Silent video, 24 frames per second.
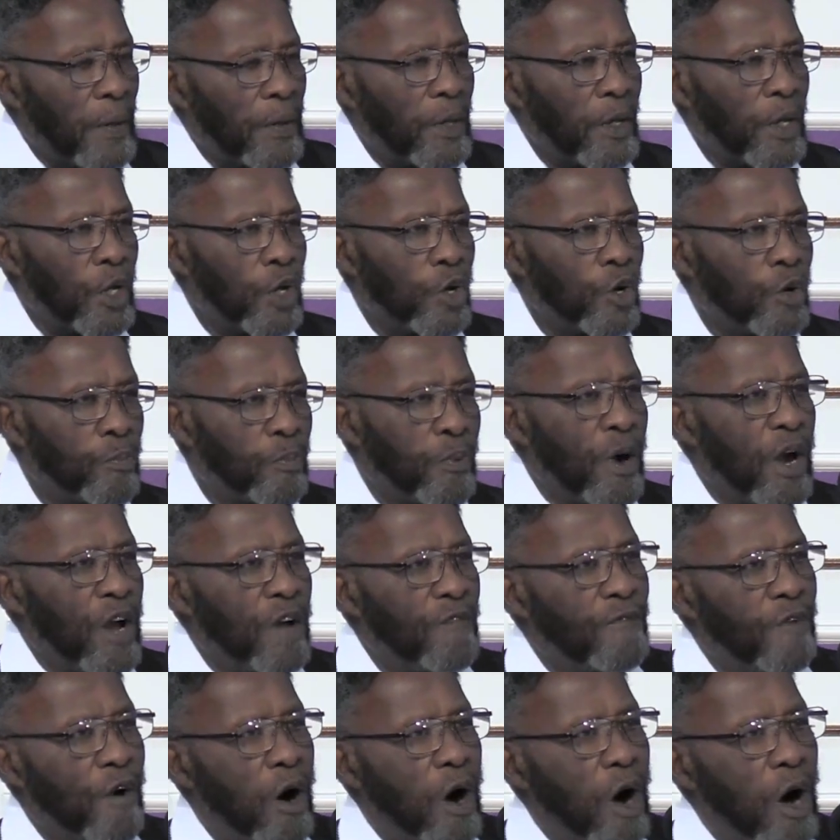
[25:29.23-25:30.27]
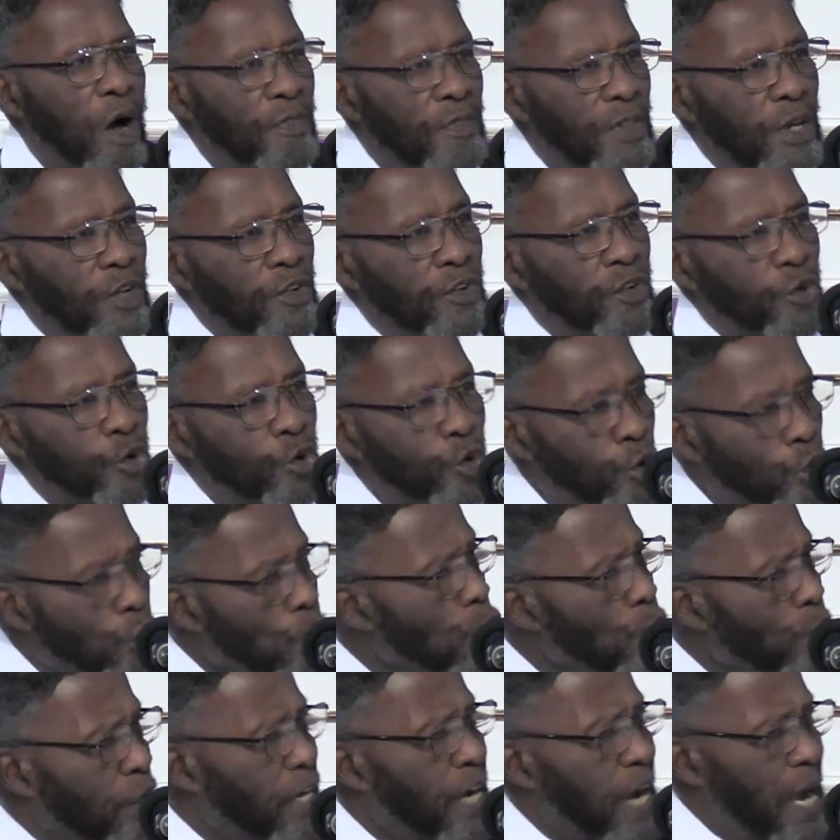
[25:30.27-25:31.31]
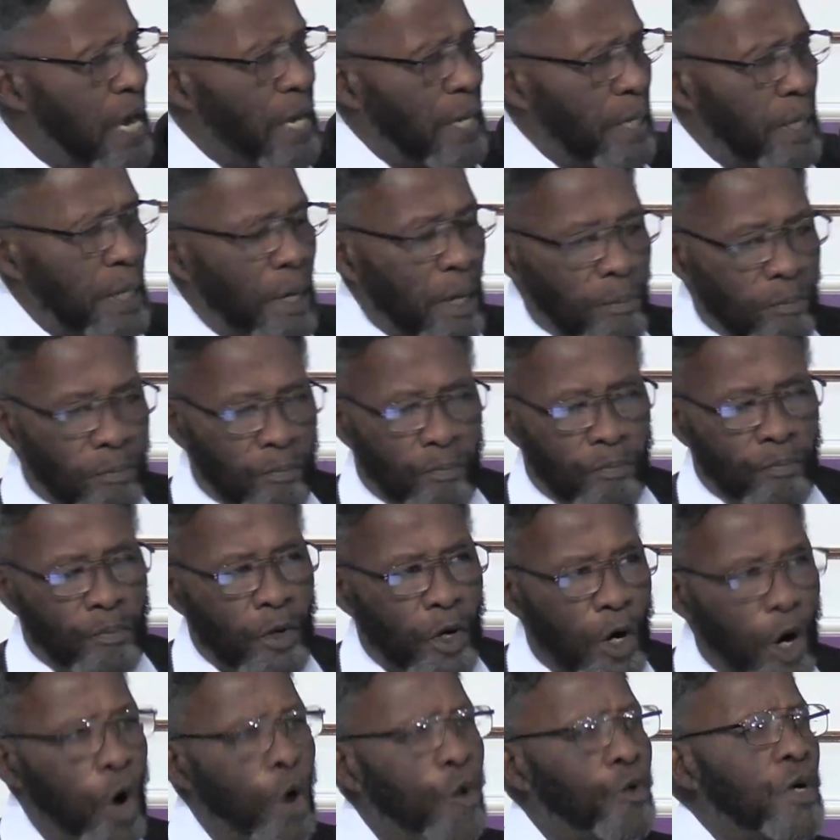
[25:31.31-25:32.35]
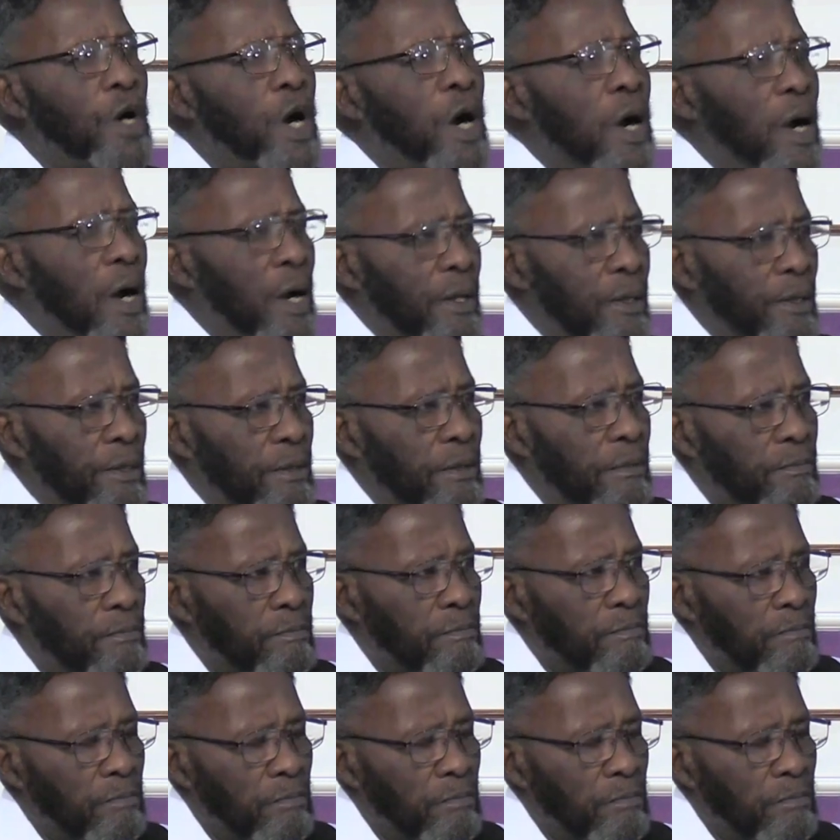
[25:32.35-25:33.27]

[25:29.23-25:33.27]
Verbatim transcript: You pray for this new kingdom on earth